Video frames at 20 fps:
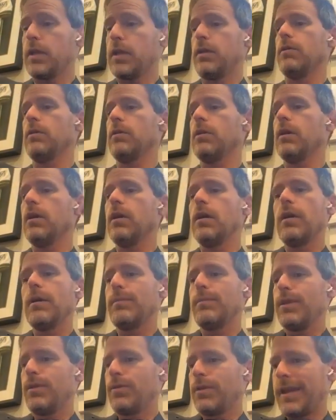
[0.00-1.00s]
queue,
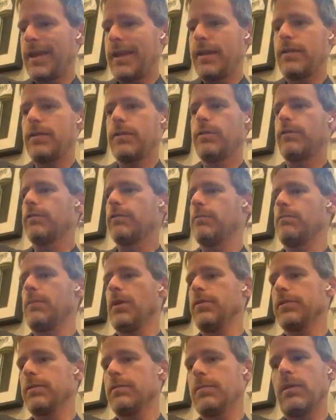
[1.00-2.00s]
but you can't do it from
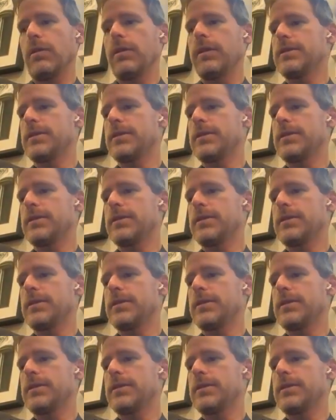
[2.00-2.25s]
multiple.